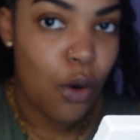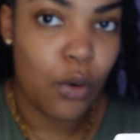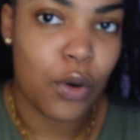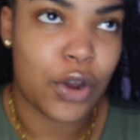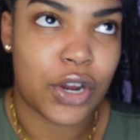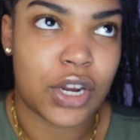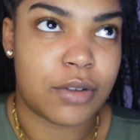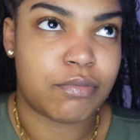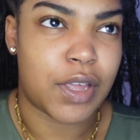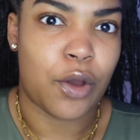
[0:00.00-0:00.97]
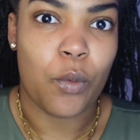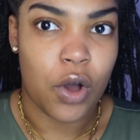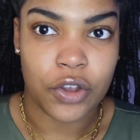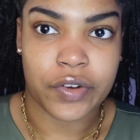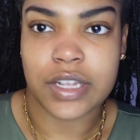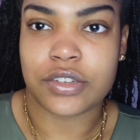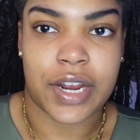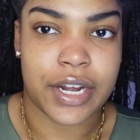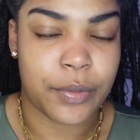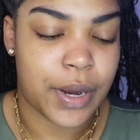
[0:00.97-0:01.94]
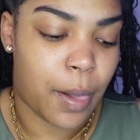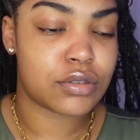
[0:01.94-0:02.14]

or like a Walgreens or anywhere.